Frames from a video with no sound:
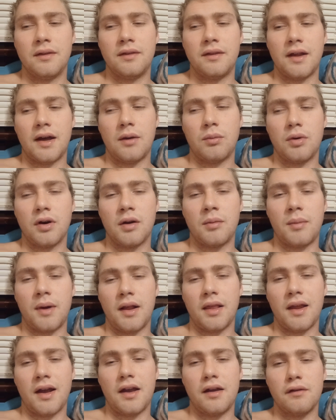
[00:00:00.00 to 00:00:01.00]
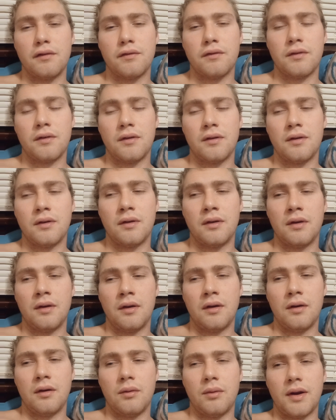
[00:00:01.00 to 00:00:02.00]
that were in my life
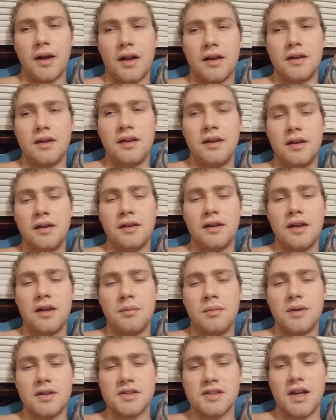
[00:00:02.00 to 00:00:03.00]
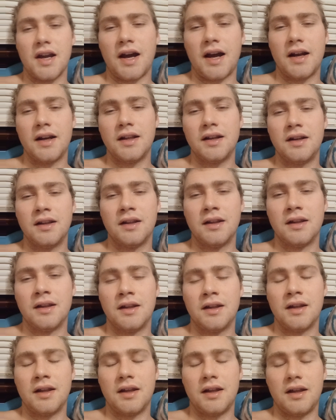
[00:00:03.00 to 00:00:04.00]
when I did get misguided,
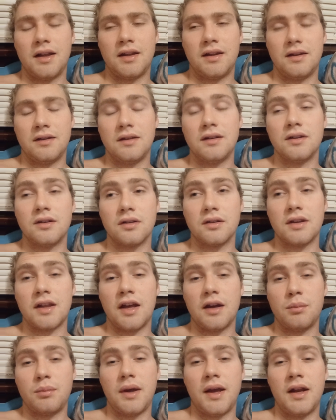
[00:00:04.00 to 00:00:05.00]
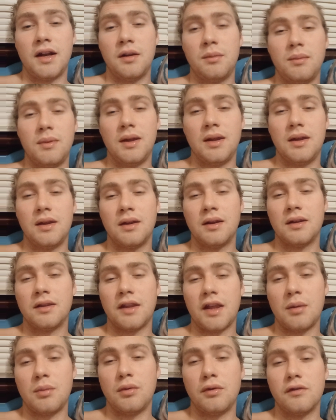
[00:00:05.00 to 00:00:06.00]
and they abandon me,
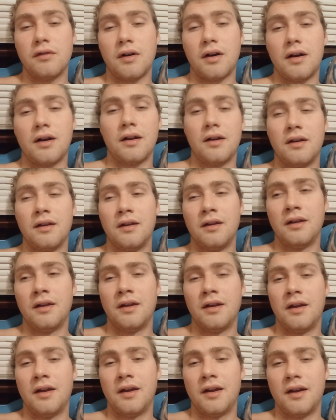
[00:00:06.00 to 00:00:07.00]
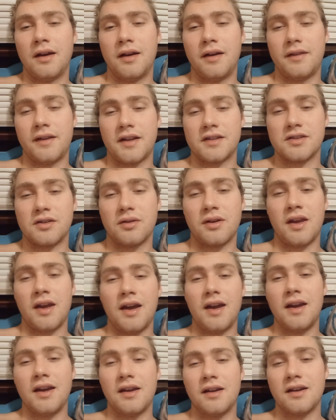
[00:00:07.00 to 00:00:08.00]
they move on, and that's
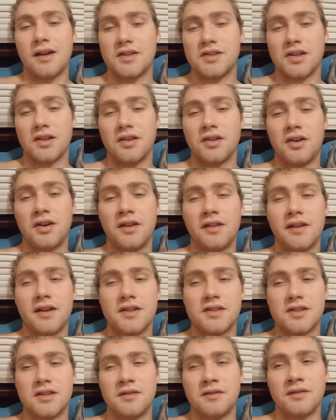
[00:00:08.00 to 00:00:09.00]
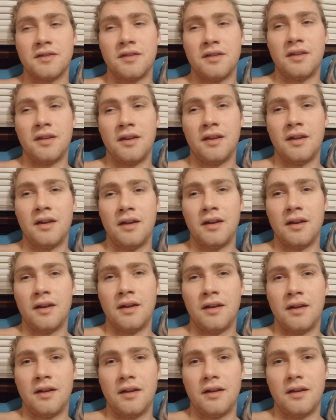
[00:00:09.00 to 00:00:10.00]
okay. That's a learning lesson,
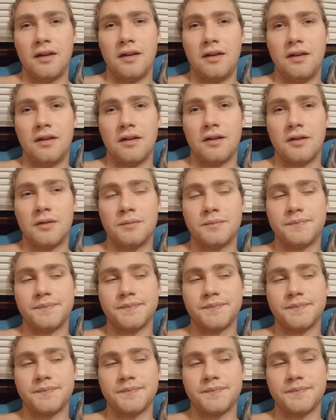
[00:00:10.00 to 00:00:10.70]
you know.